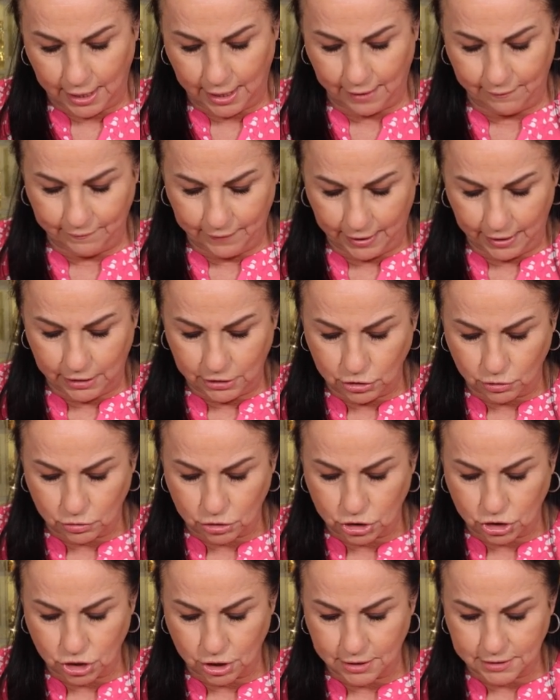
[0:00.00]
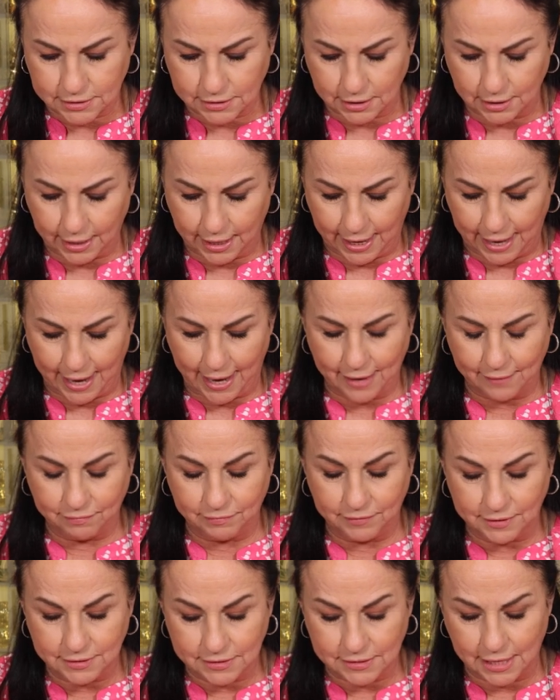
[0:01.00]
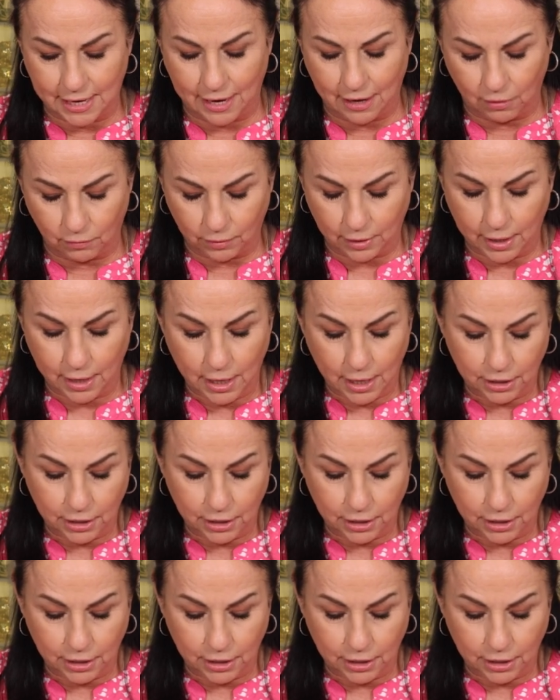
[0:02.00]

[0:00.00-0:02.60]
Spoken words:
and then you're just gonna add these out.